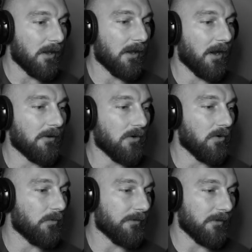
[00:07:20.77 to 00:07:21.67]
And I
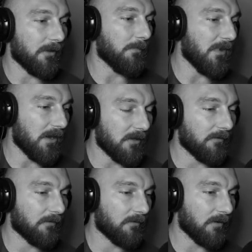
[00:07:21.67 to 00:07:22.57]
know within a
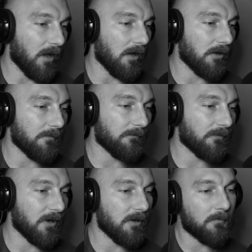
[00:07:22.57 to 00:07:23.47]
minute's time
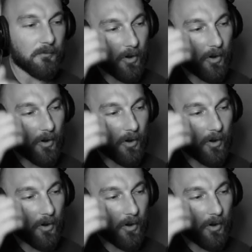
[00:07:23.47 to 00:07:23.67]
frame,